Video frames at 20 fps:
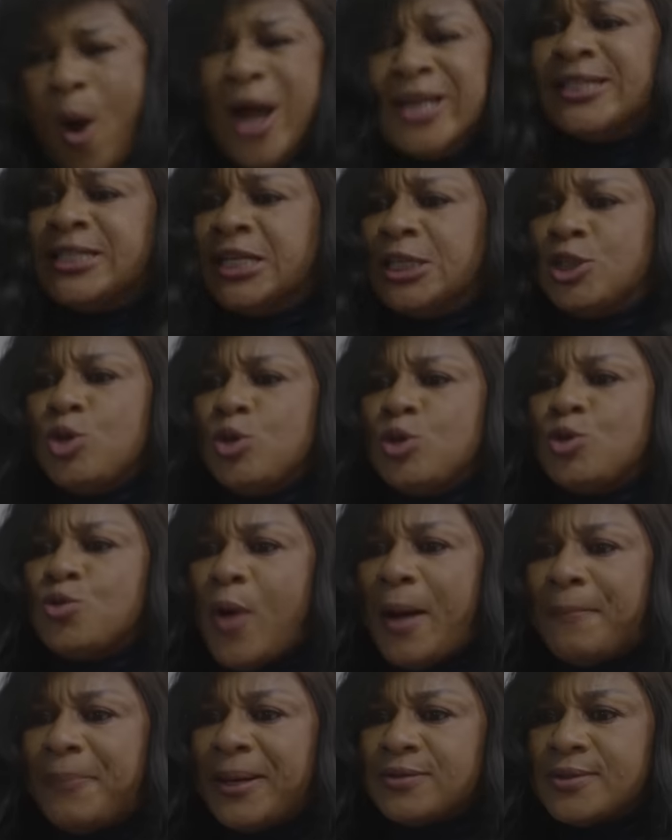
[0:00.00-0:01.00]
What did you
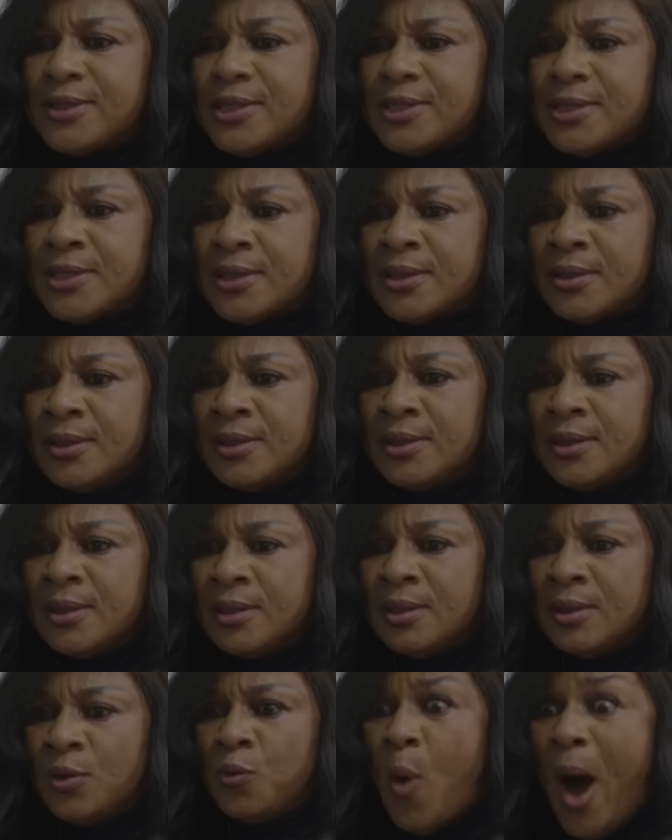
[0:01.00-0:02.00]
do about it?
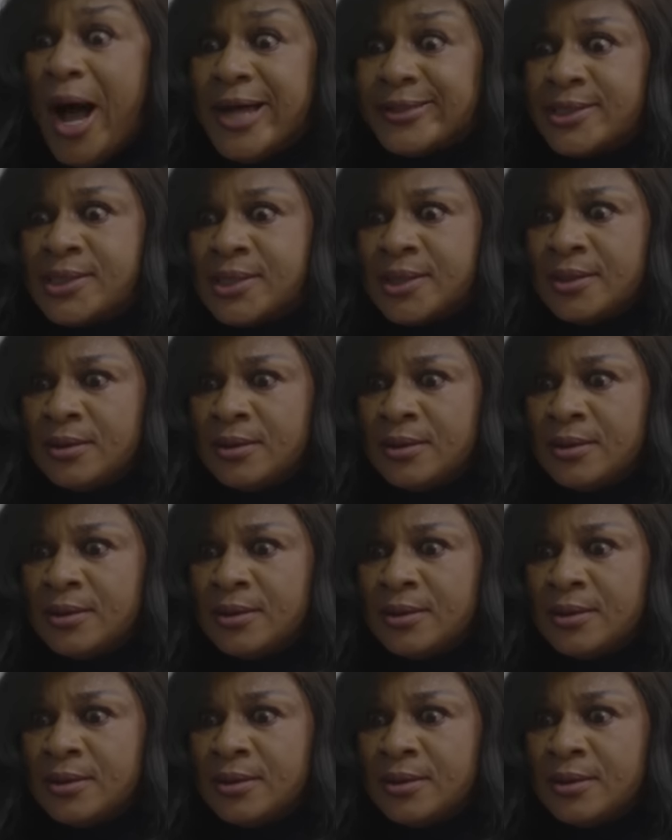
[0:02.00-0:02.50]
What?